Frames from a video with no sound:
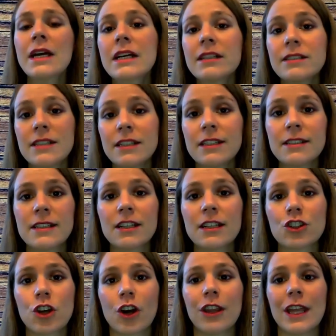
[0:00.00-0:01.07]

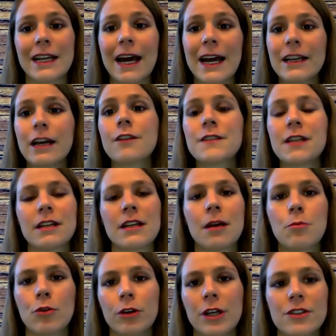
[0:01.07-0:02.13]
Statistics show that 8 out of 10
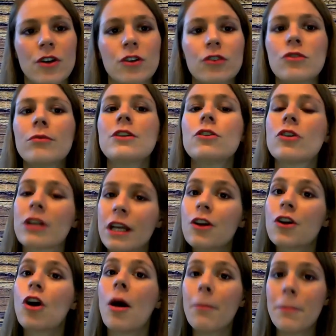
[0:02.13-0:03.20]
employees are normally not
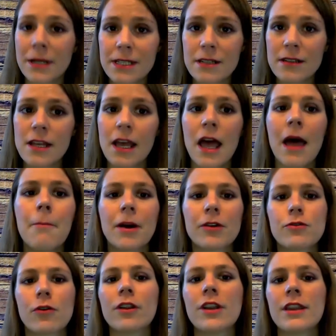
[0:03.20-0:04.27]
incompetent,
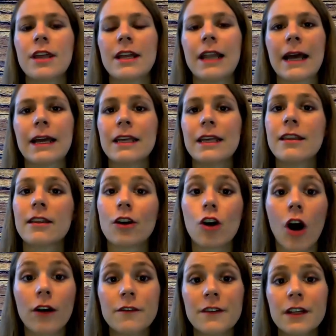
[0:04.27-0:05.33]
but rather they lack either the
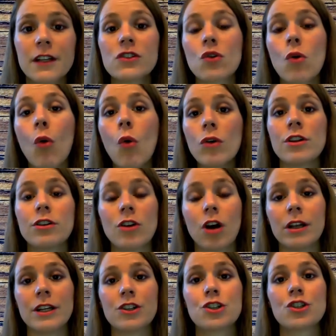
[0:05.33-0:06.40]
confidence or the
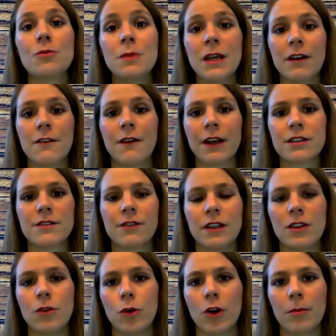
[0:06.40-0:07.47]
knowledge to be effective
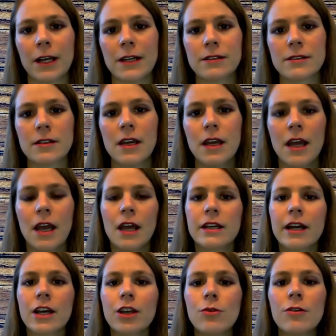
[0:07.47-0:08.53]
in the workplace.
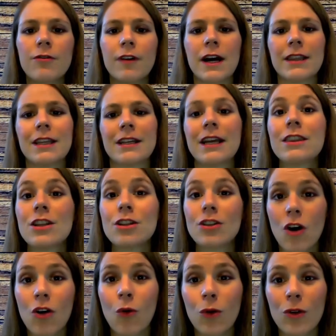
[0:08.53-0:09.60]
Now, you will find that in the
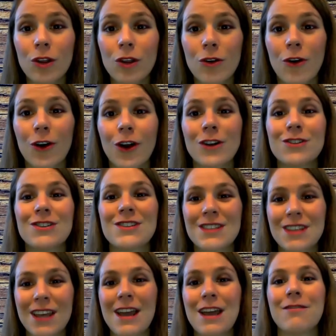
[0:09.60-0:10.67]
long haul, you're going to
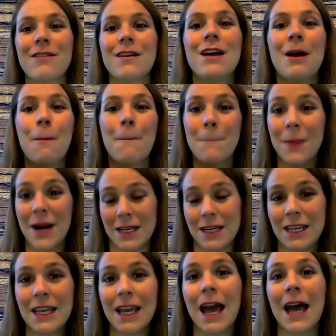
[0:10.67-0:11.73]
save
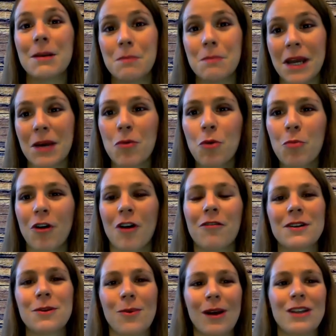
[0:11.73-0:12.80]
money and make more
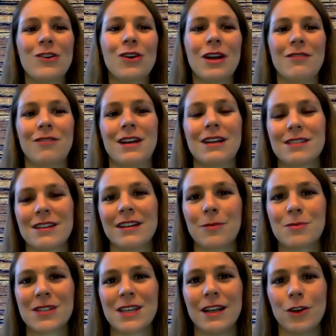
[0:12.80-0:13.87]
profit when you invest in
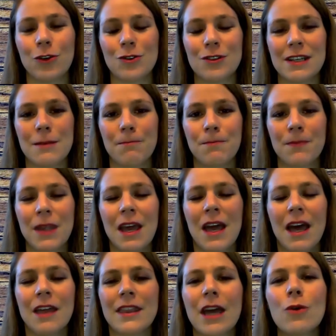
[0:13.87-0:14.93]
upskilling your team.
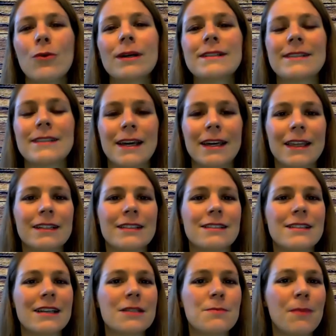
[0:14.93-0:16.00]
They always say that
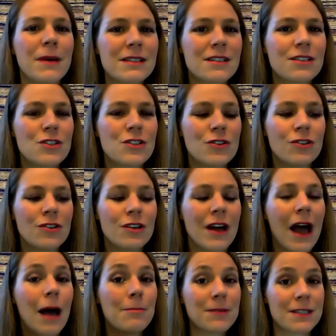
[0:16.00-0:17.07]
it's better to
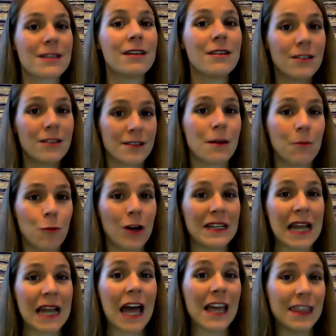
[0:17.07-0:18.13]
upskill
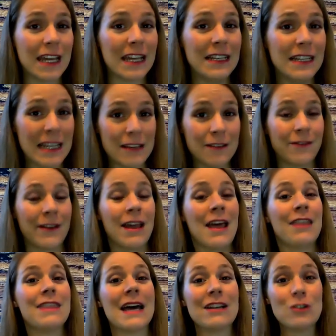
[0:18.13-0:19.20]
someone and they leave
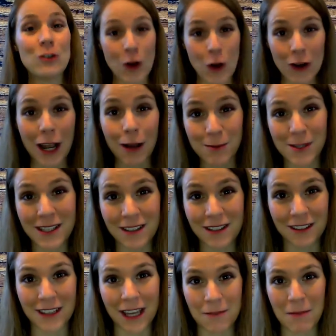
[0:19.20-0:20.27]
than not
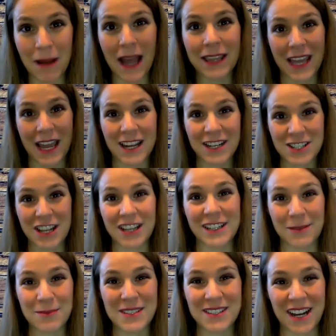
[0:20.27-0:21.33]
upskill them and they actually end
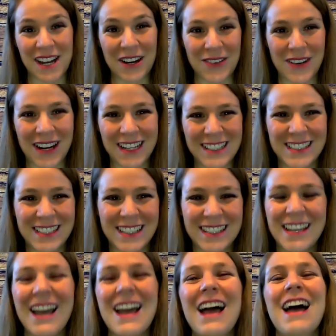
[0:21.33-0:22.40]
up staying, right?
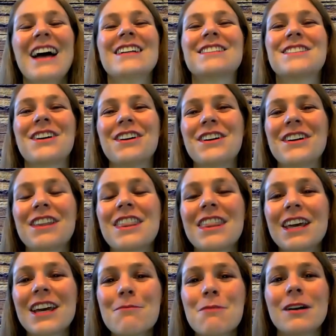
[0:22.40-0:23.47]
So
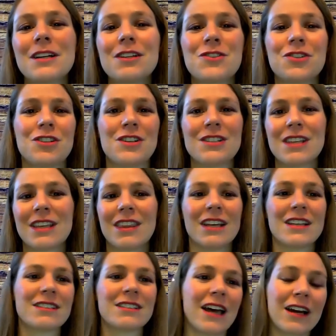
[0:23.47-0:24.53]
think about introducing
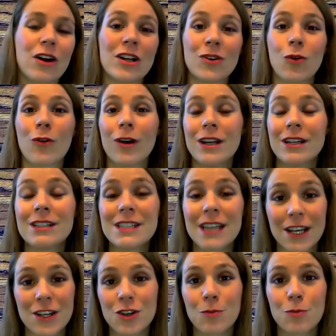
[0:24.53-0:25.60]
things like an
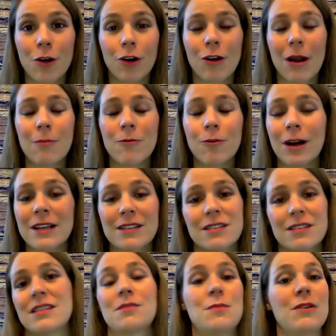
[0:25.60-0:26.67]
orientation program. For us,
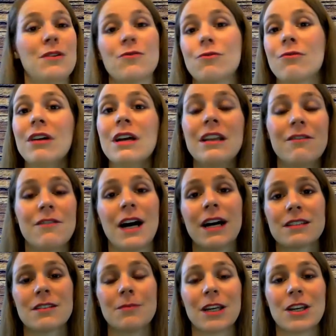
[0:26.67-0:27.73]
this has been really
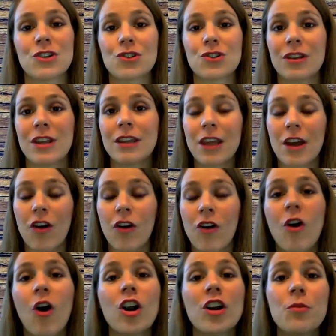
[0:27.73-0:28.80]
vital, making sure that they are
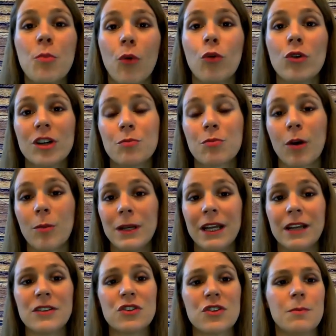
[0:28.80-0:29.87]
onboarded
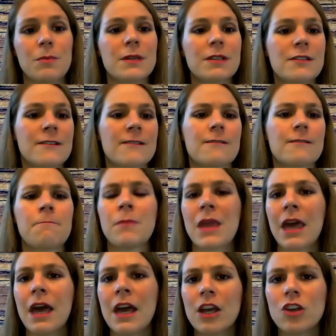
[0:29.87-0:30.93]
properly into the business.
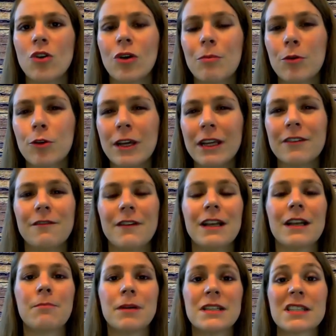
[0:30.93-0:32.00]
Your employee
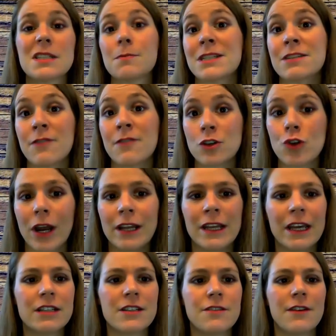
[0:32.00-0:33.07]
development, specific
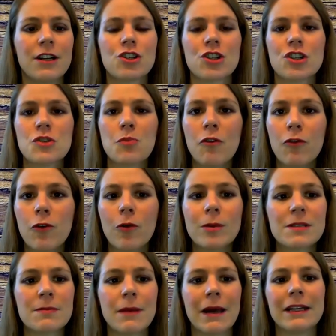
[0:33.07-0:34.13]
training interventions,
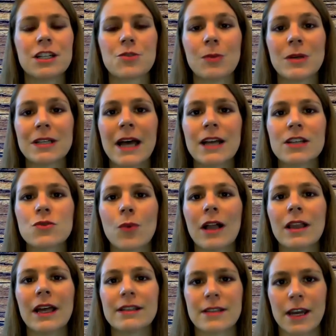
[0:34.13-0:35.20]
performance management, as
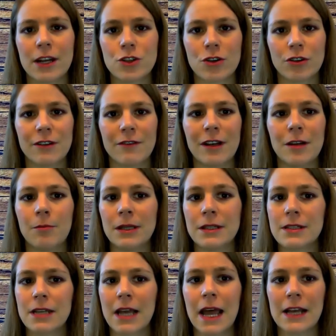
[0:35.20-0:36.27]
well as HR
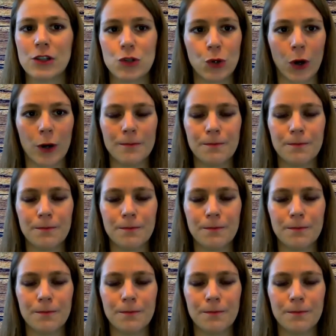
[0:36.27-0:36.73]
development as you go.